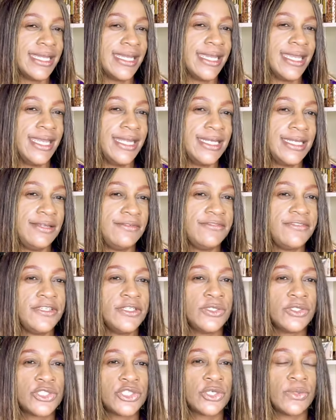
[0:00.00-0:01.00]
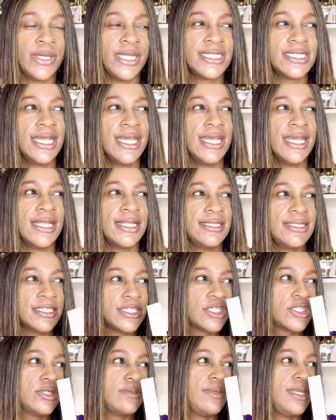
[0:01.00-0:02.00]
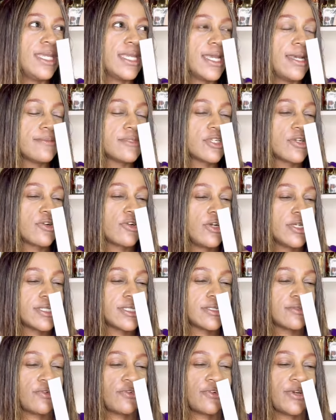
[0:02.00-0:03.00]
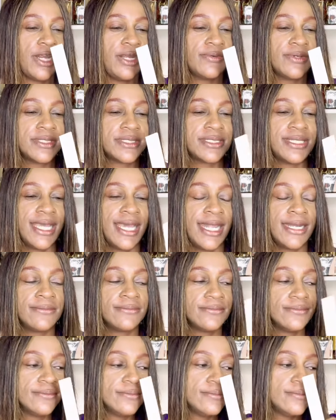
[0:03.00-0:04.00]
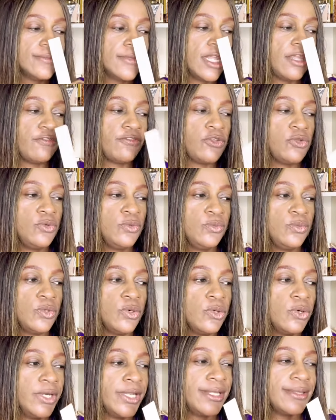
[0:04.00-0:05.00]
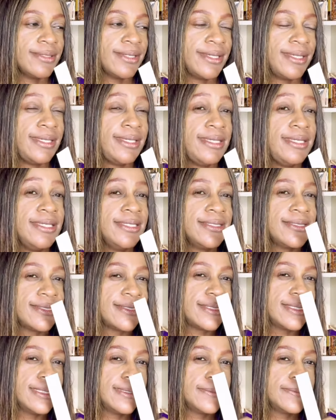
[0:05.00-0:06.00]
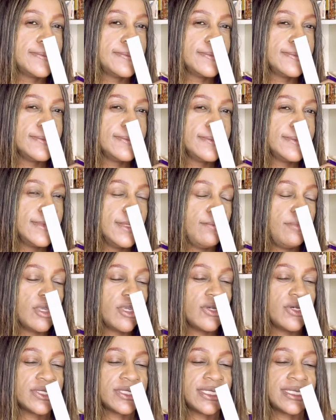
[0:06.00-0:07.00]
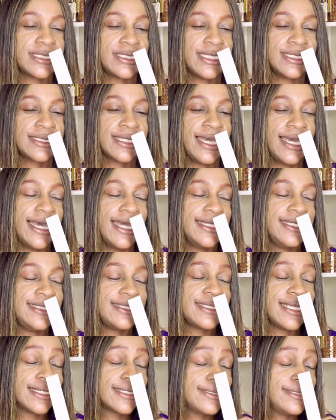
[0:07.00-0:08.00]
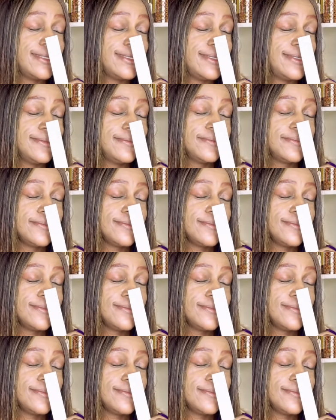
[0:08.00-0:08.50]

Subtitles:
heady feel to it. This to me comes across as a fragrance that if you wore in the heat, because it says honeysuckle,